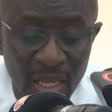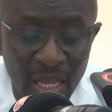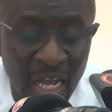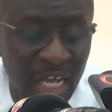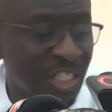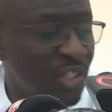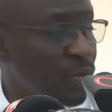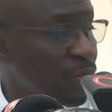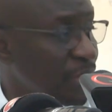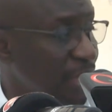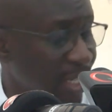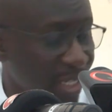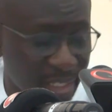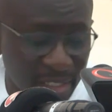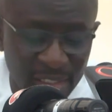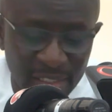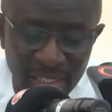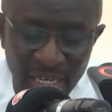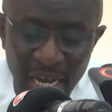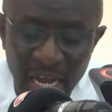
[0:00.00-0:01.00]
As we
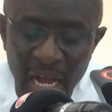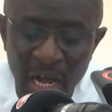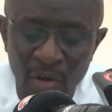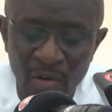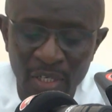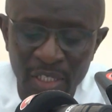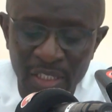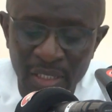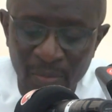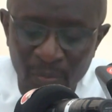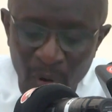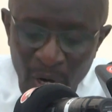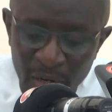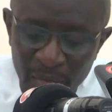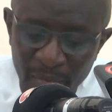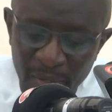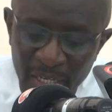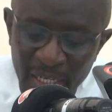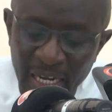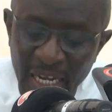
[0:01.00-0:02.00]
register our
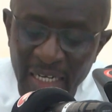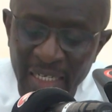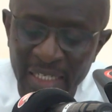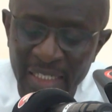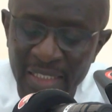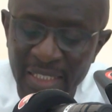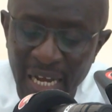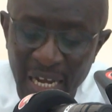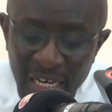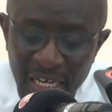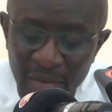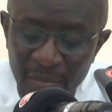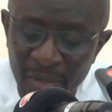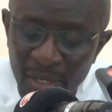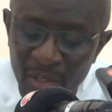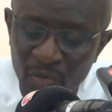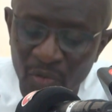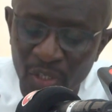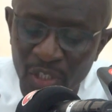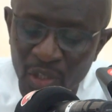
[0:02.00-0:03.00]
disappointment and
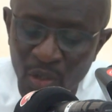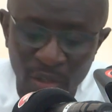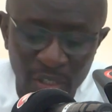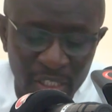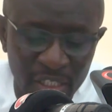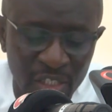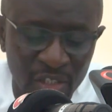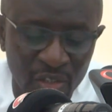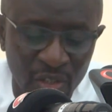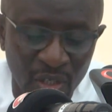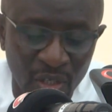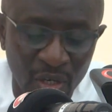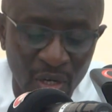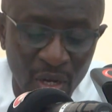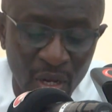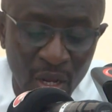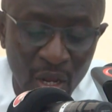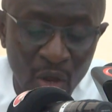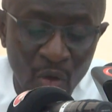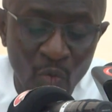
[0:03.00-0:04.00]
disagreement with your decision,
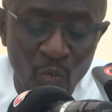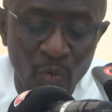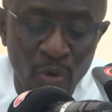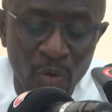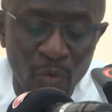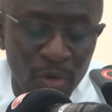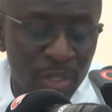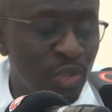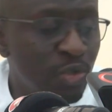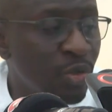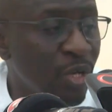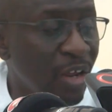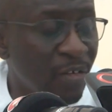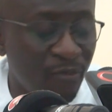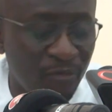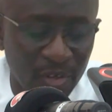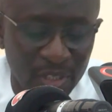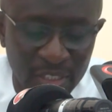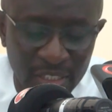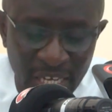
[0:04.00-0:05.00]
we wish to
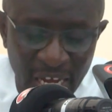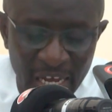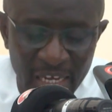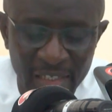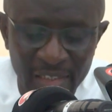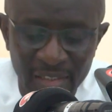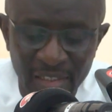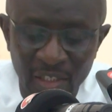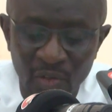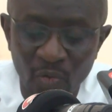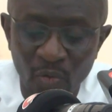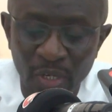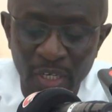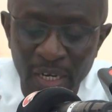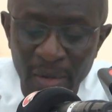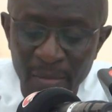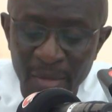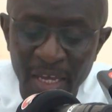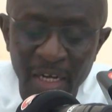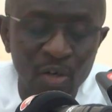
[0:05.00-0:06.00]
emphasize that we
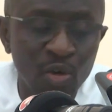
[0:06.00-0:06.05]
remain